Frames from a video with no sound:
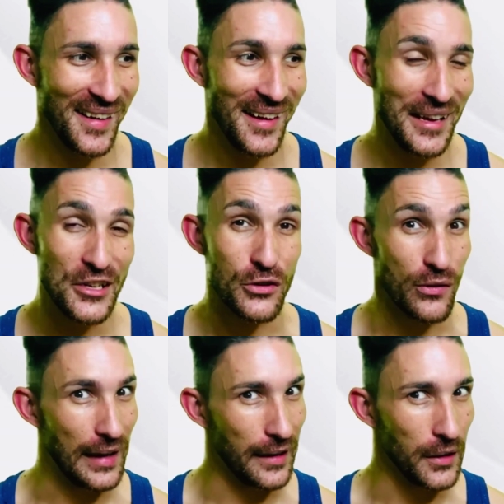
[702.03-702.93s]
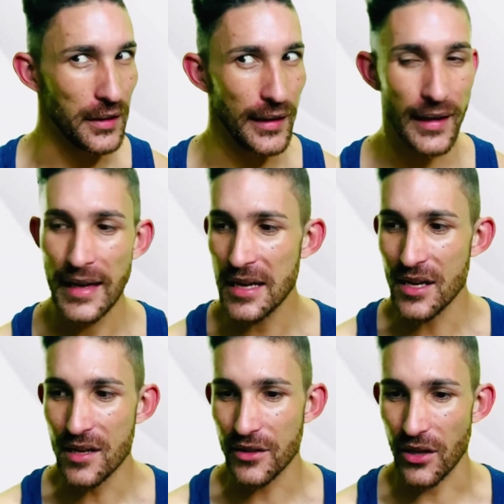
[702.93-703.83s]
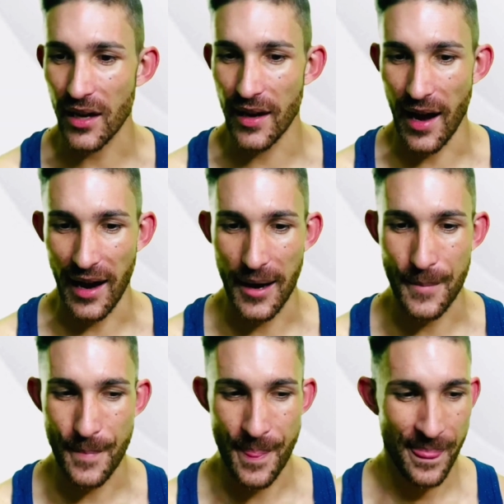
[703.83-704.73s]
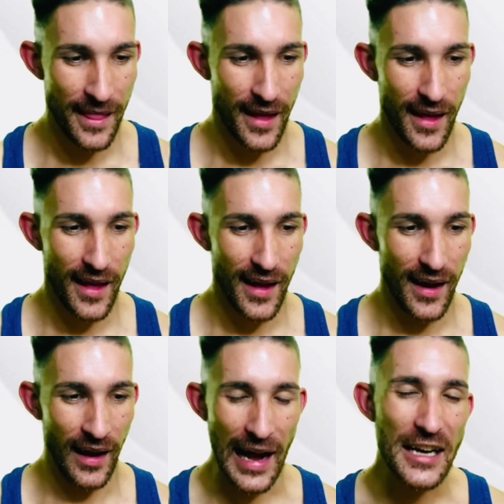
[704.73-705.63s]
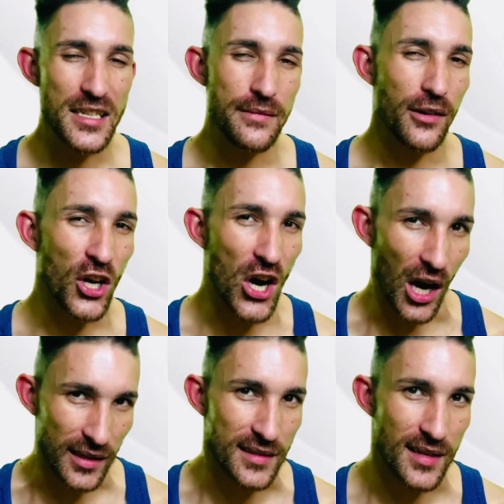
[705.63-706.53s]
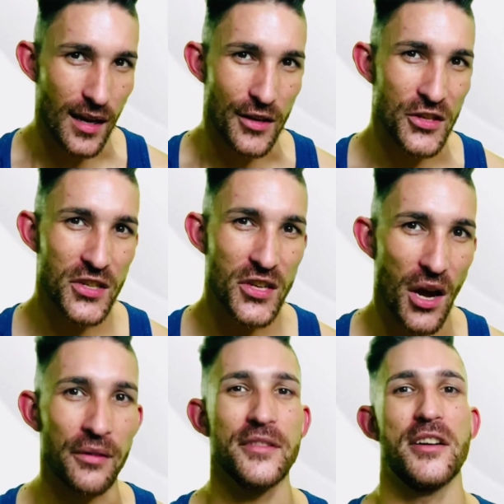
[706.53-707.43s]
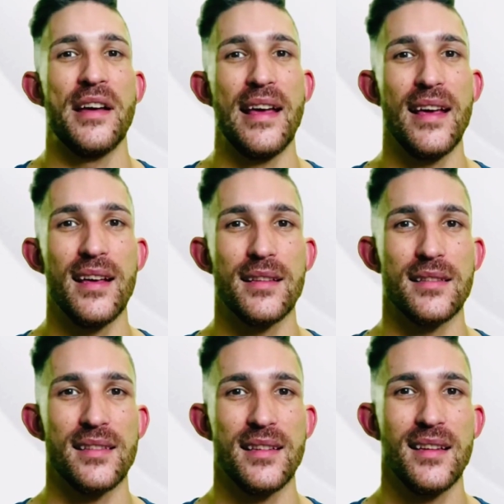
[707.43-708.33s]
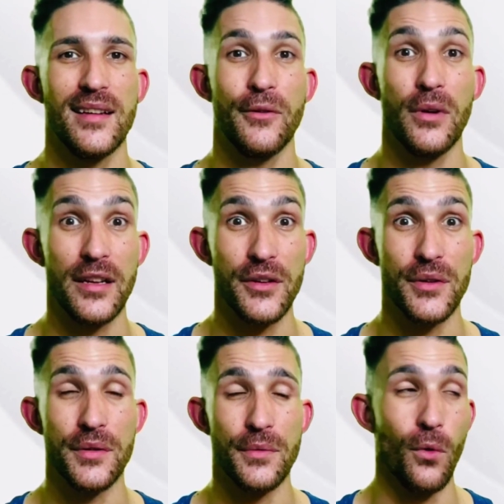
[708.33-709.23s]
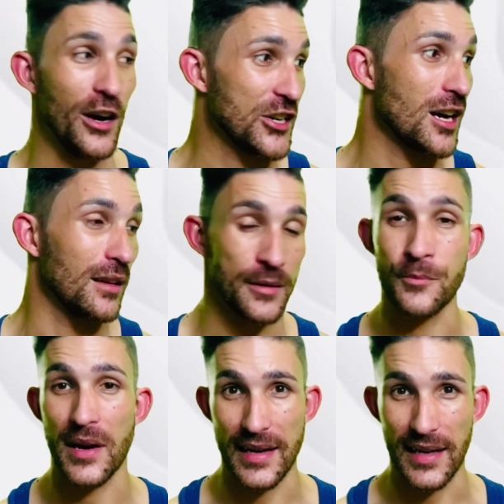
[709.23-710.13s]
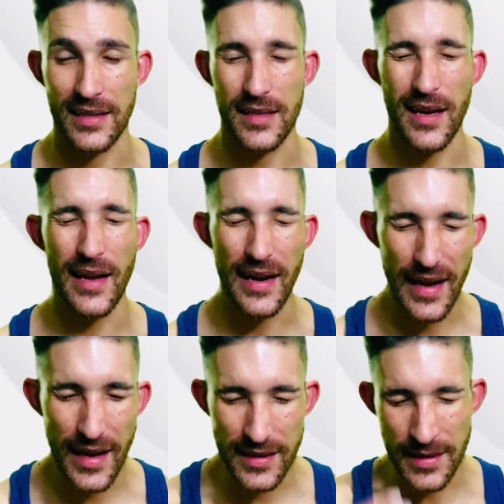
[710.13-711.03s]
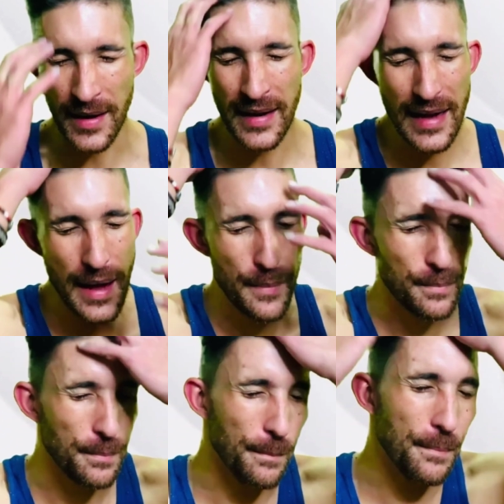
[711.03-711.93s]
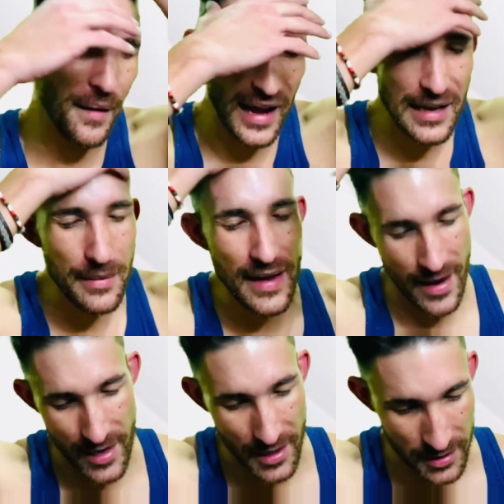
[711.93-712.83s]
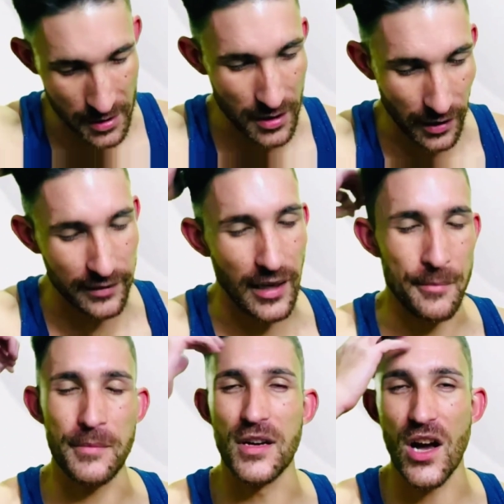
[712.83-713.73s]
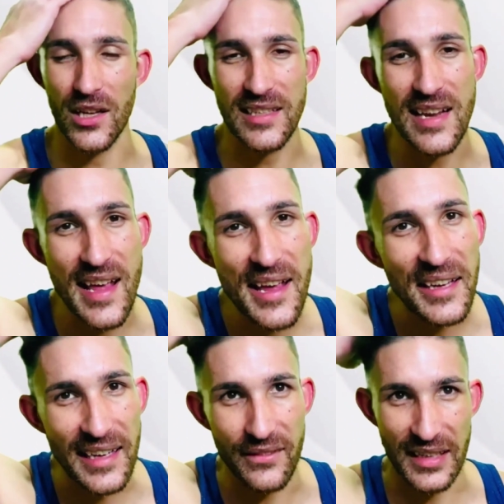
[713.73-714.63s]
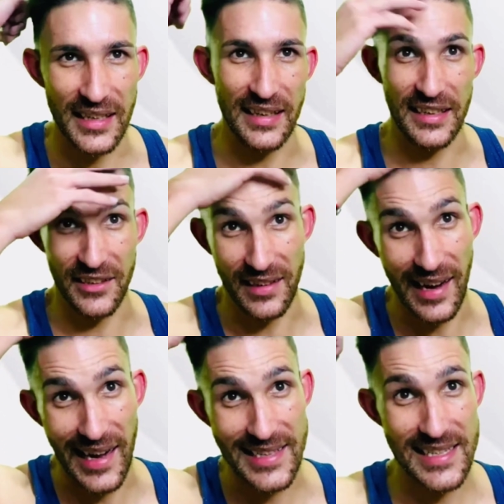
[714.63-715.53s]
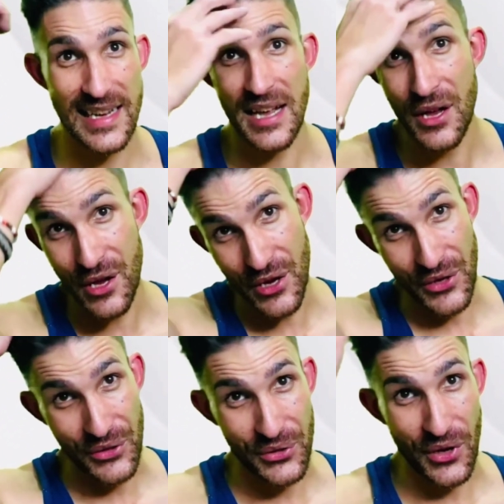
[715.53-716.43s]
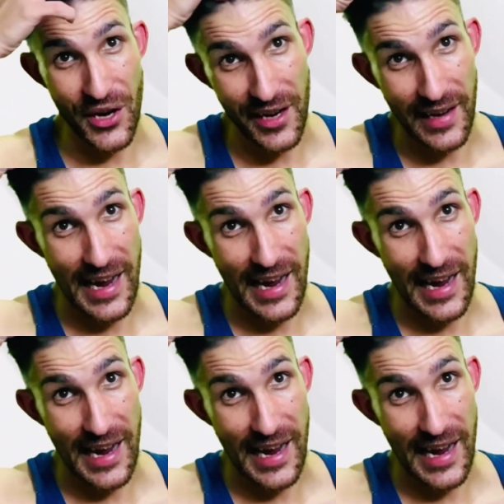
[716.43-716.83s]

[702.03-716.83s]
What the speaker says: It's really curly. So I actually forgot how soft your hair is when you wash out the product. It is baby hair soft. I'm not even kidding you guys. So